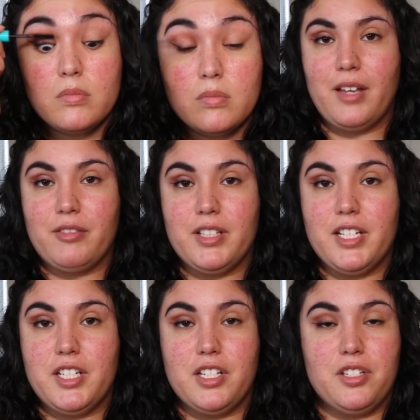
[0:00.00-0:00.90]
That really
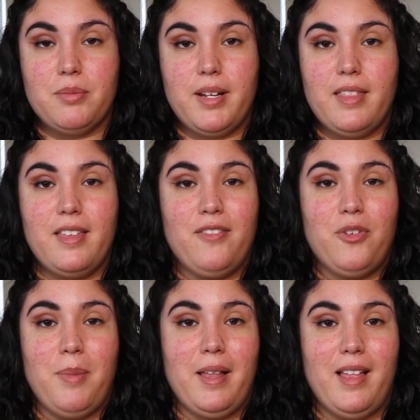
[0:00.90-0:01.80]
didn't do anything
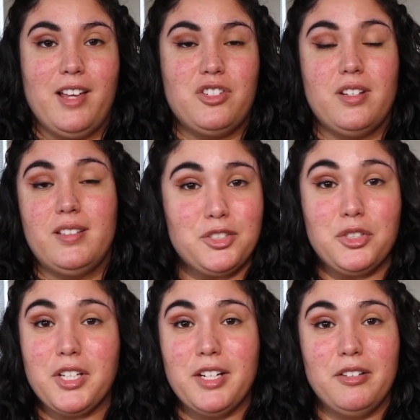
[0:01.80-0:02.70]
for my lashes. It's
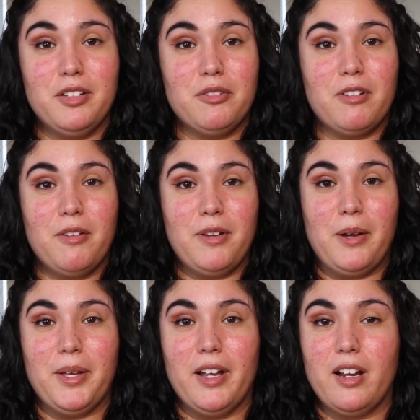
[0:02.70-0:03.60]
looking a little rough
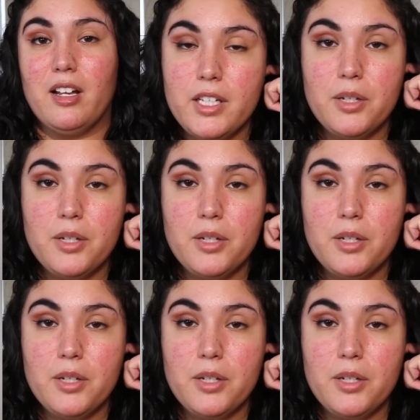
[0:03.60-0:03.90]
out here. I'm